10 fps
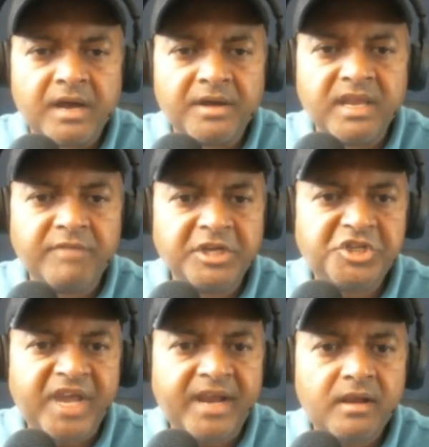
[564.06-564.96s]
give a
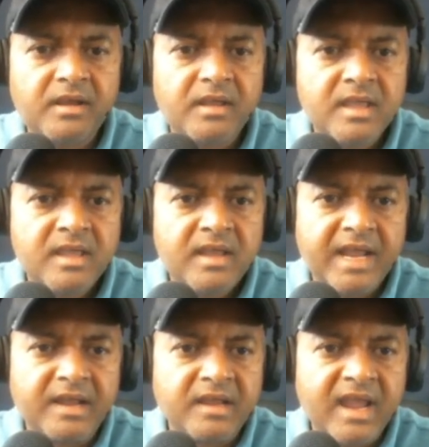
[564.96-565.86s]
check
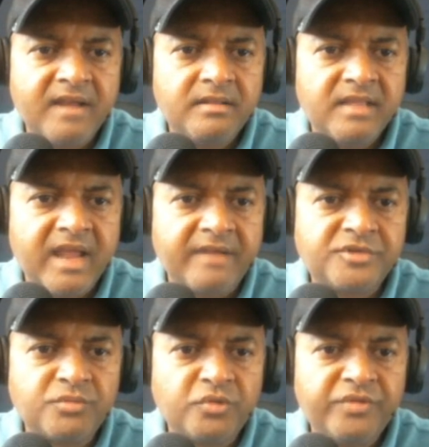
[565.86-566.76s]
and again they
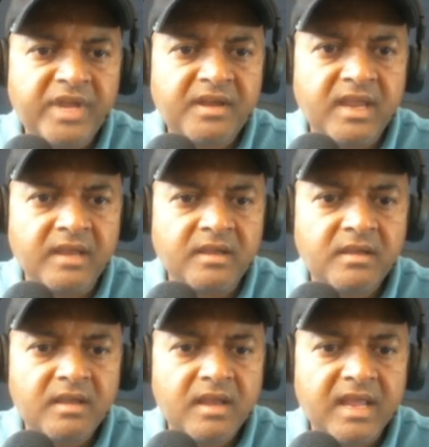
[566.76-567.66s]
have to move their king
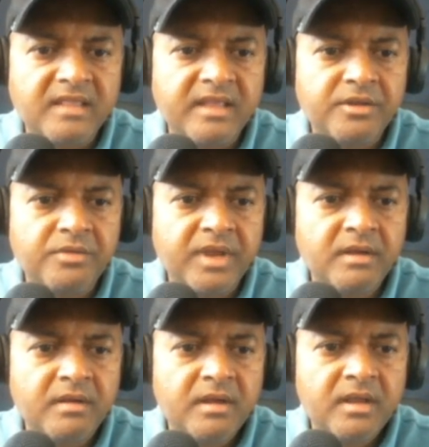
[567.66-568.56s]
and then you
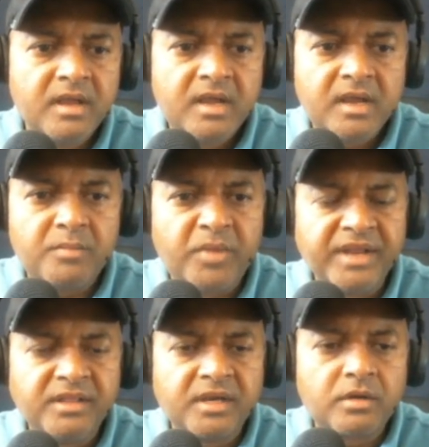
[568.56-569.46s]
can
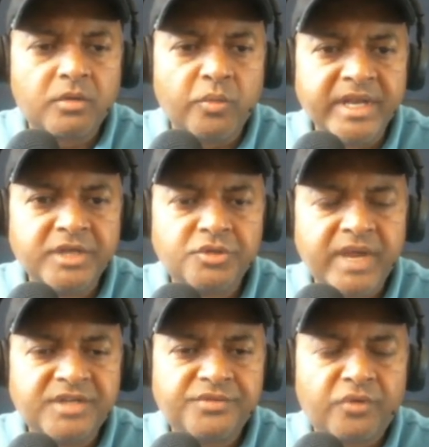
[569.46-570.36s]
bring the queen to
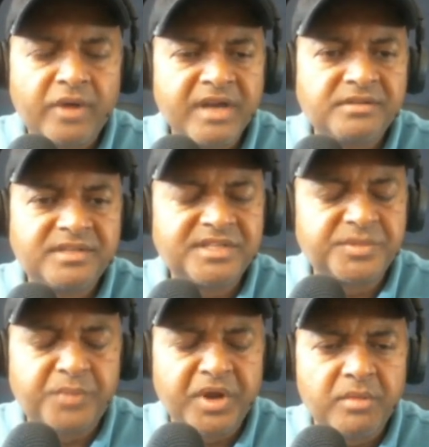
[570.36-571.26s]
h4 and this
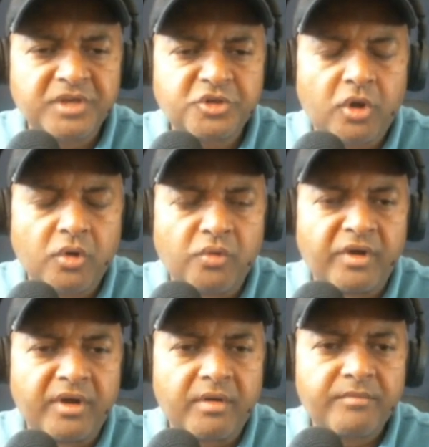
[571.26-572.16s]
is pretty much all
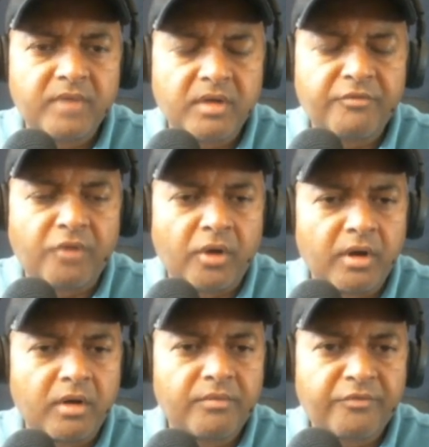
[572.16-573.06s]
over
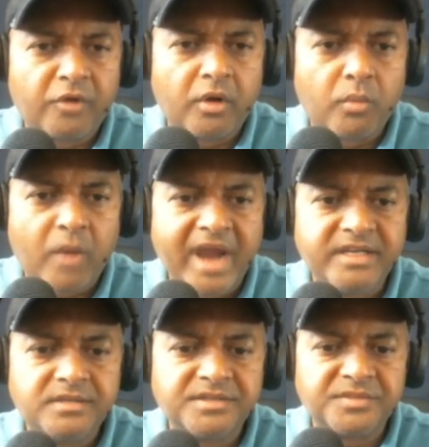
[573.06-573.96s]
for
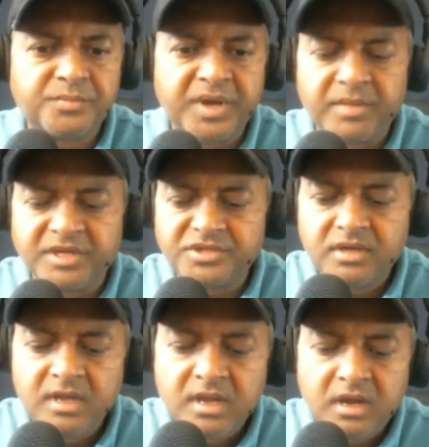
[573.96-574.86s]
white. This is pretty much
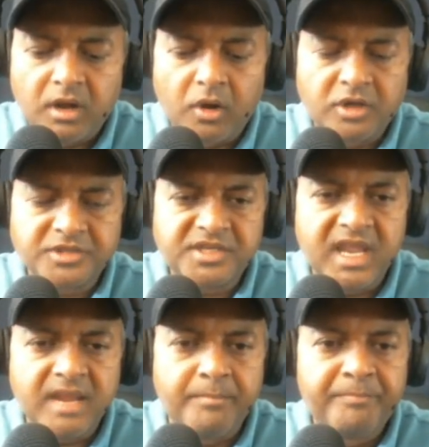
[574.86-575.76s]
a lost
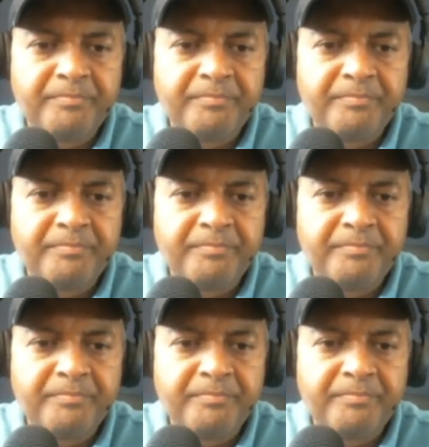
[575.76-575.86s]
game.